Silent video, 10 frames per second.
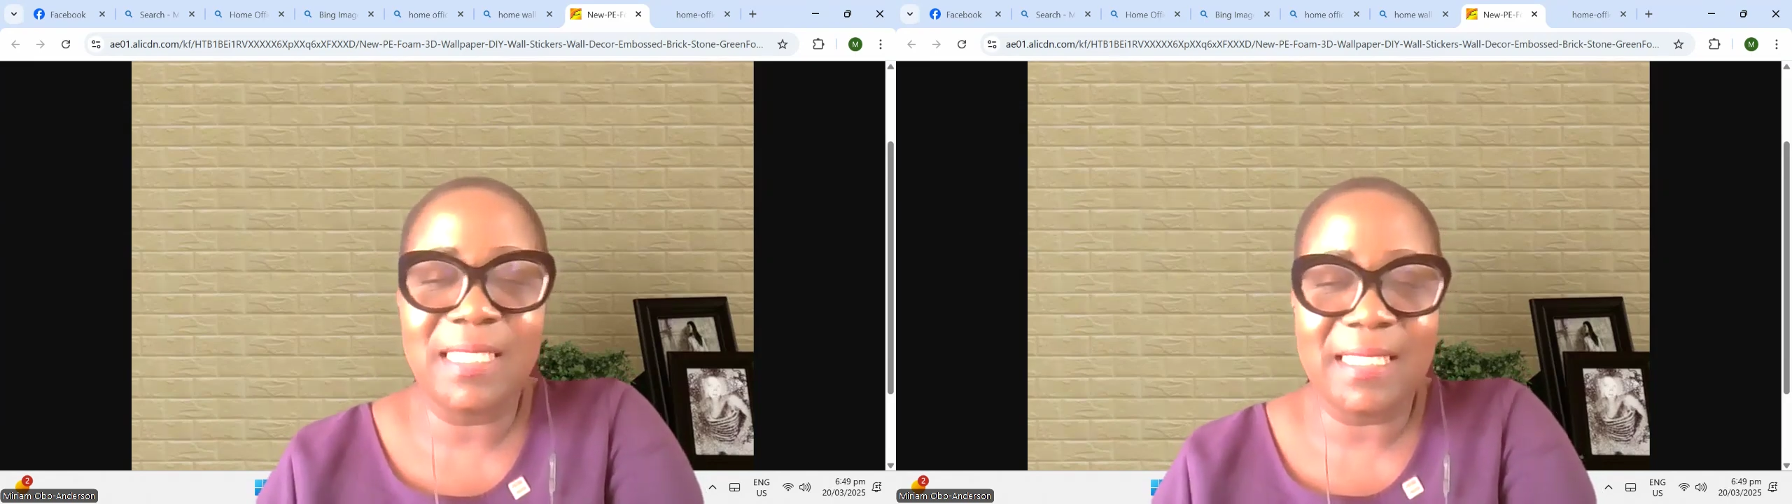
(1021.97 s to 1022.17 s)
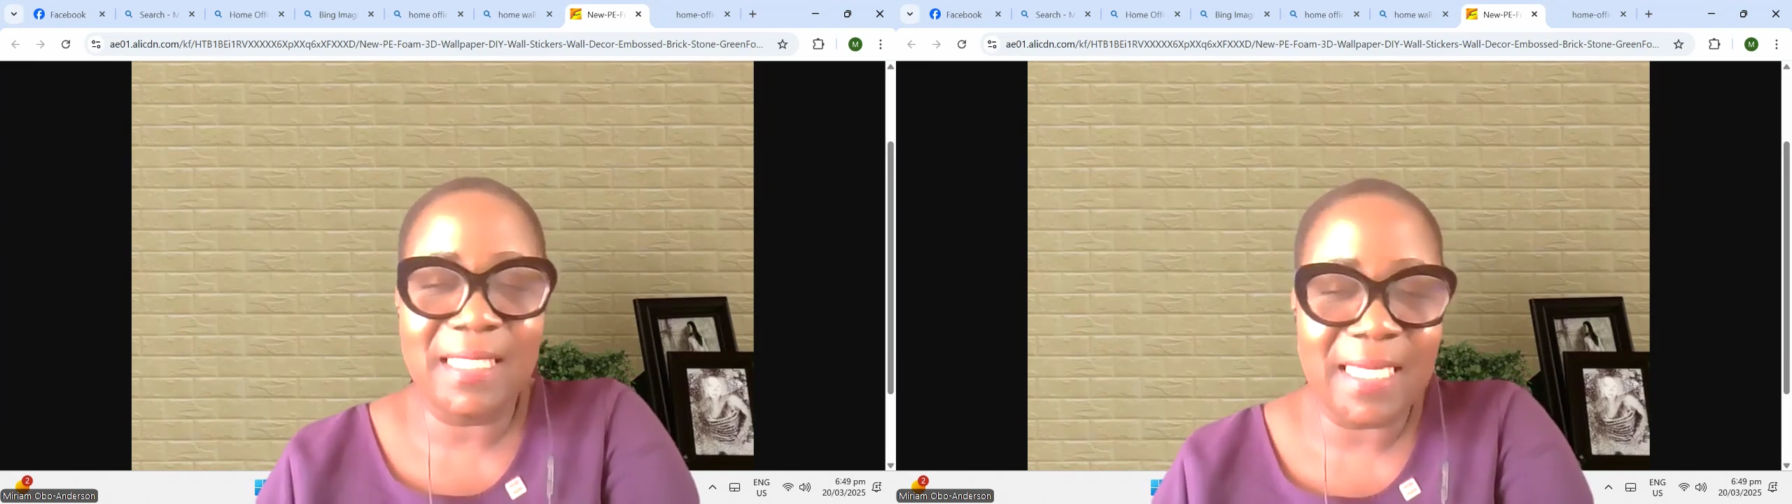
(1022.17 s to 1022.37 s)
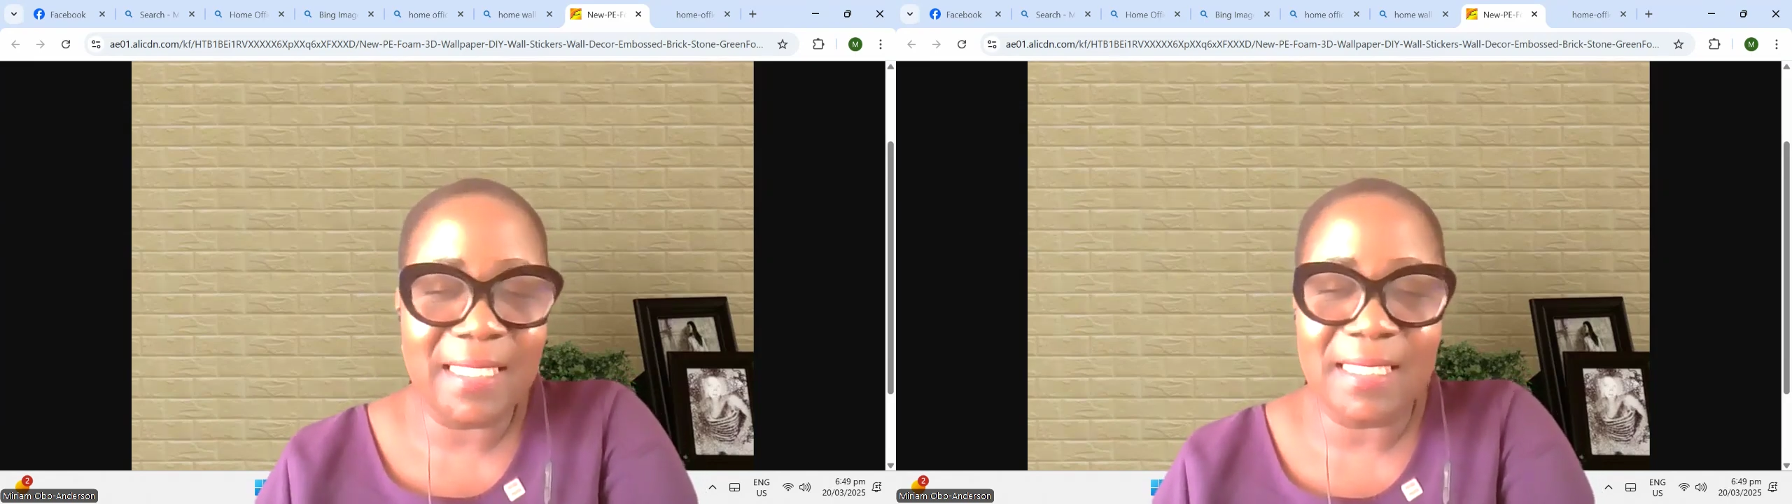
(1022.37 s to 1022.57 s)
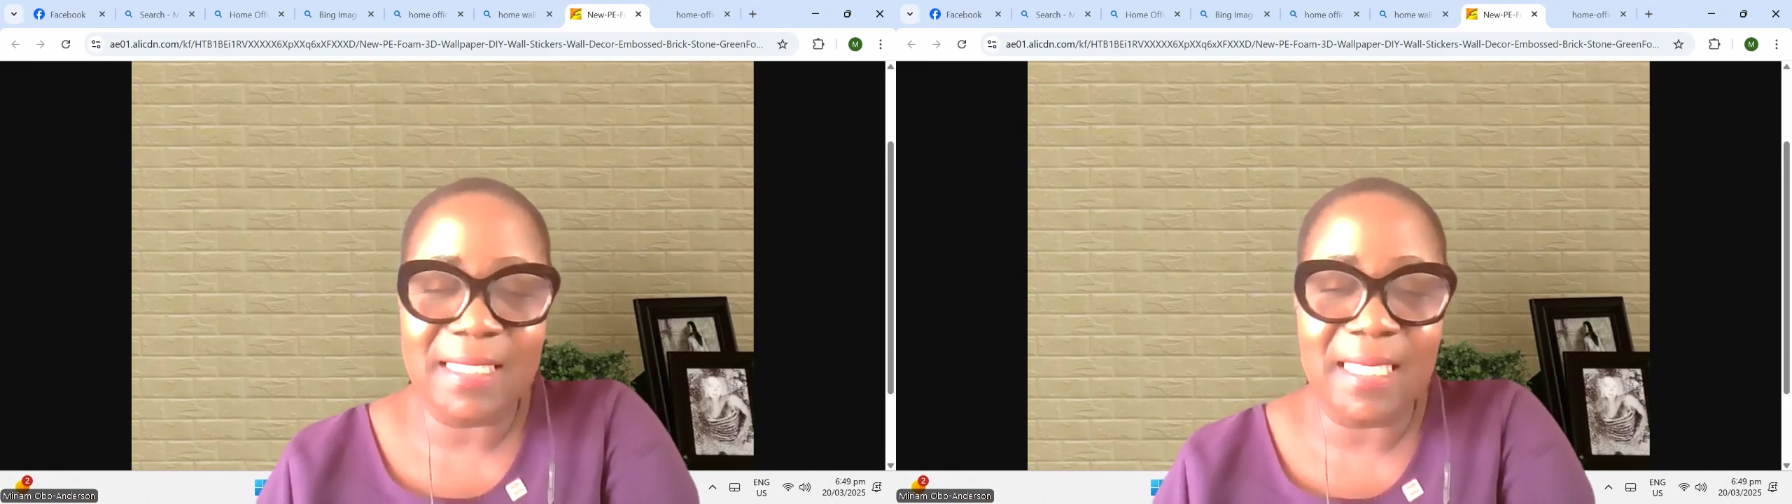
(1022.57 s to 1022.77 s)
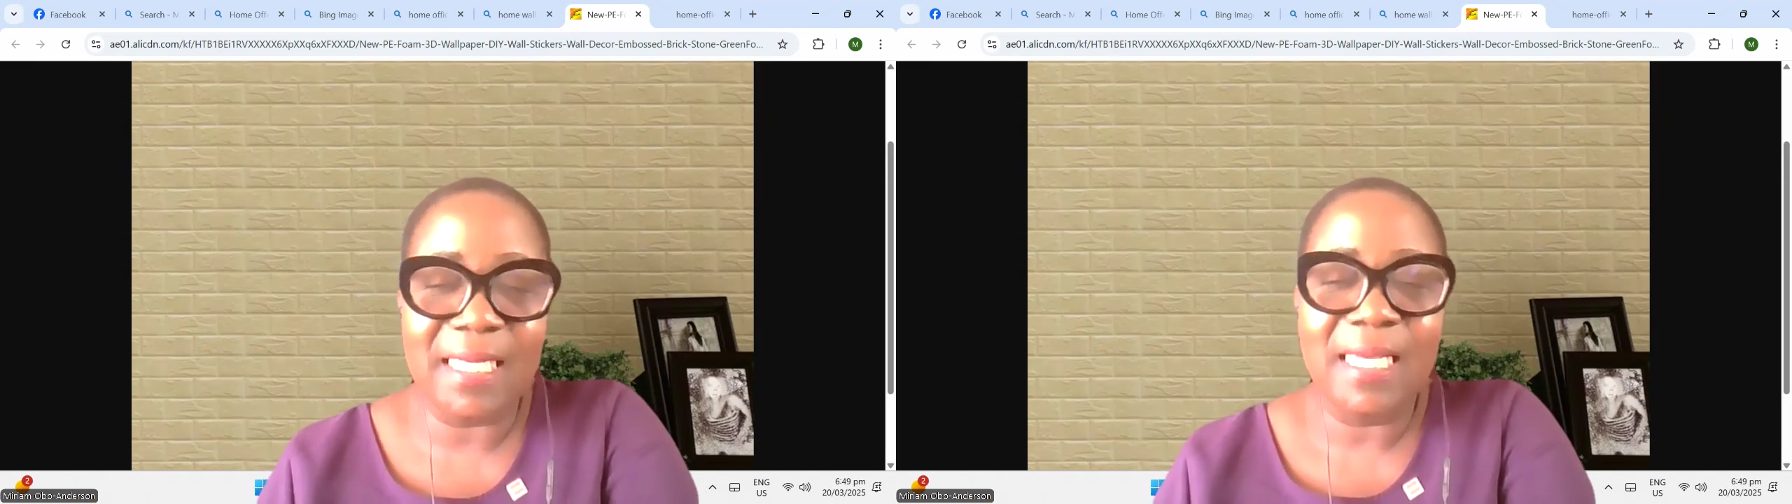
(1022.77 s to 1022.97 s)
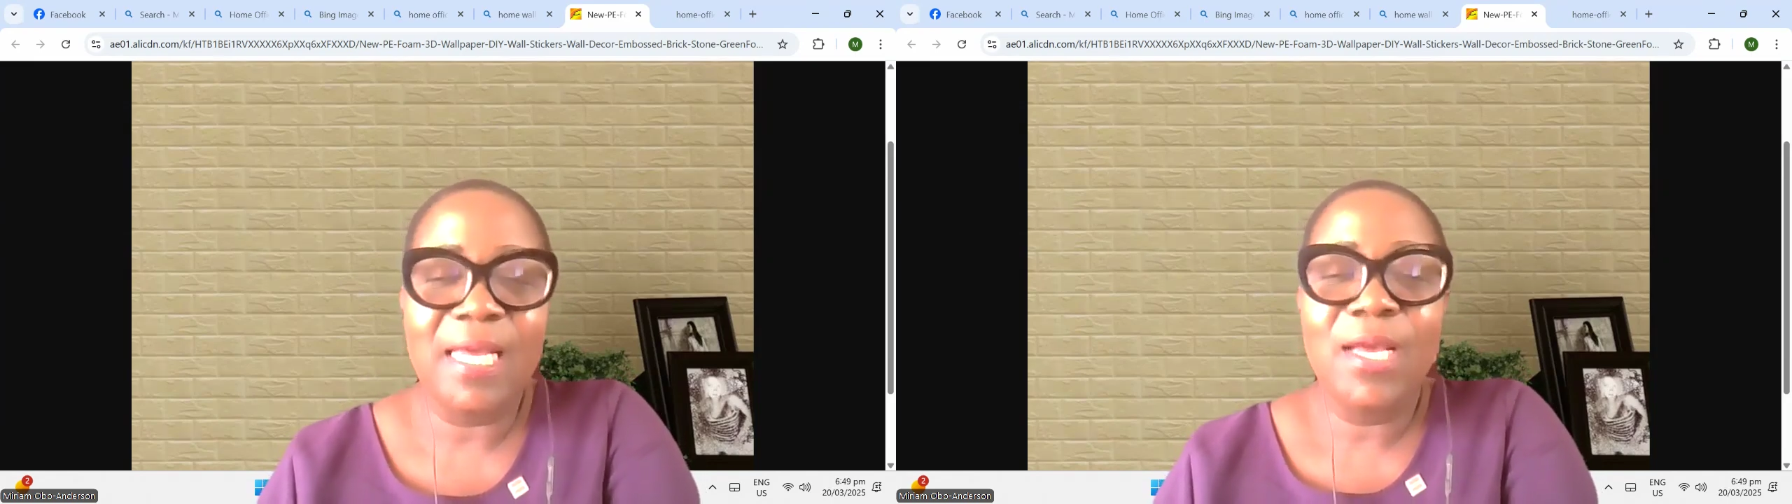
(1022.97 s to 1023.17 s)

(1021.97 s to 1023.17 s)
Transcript: The date is there.